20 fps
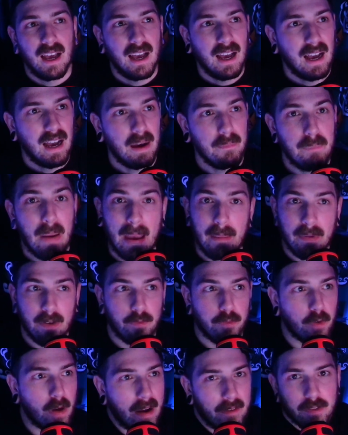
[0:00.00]
Batman
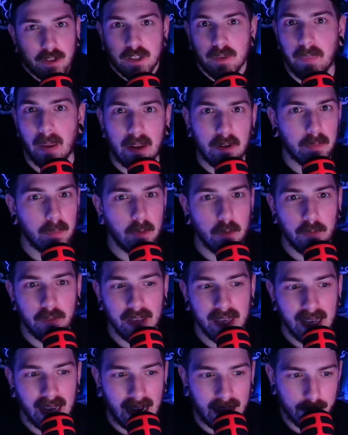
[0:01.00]
Forever is a better
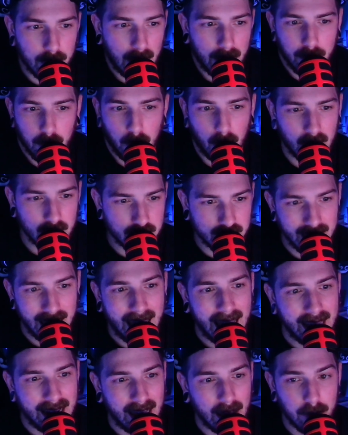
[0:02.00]
movie. I'd rather watch
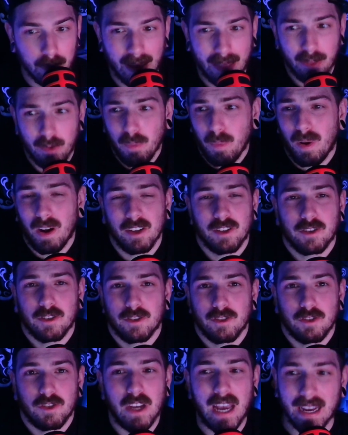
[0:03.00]
that. I'd rather watch
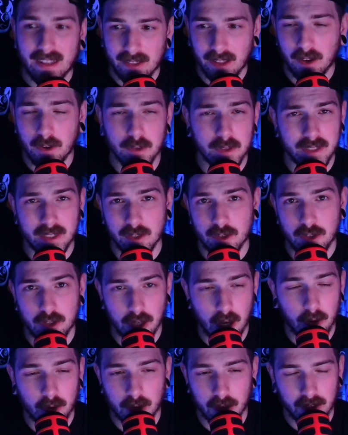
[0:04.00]
Jack Nicholson's
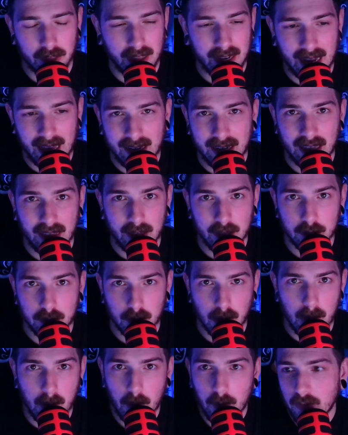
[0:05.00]
Joker than any of these three
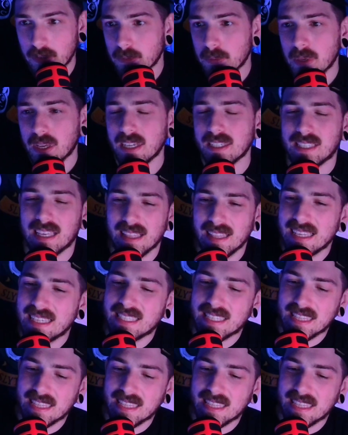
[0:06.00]
movies, because at least